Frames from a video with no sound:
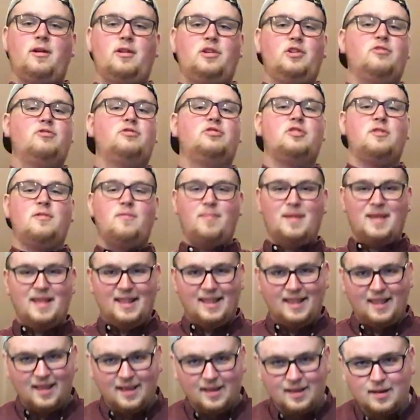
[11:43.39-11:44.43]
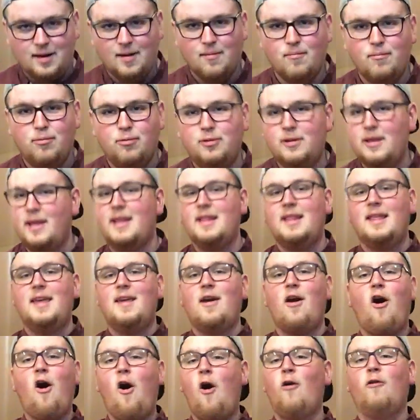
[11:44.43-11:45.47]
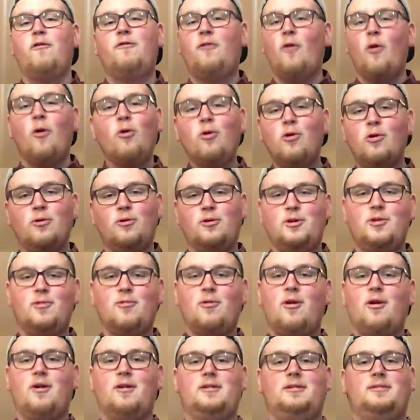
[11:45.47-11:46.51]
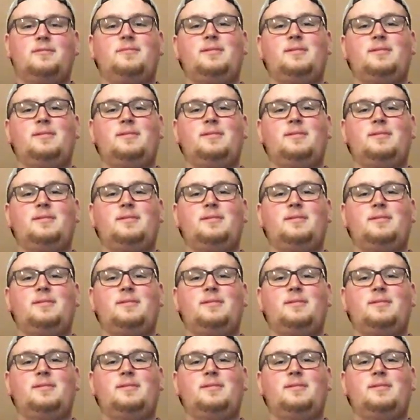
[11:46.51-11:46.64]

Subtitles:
and you should be completely all for who you are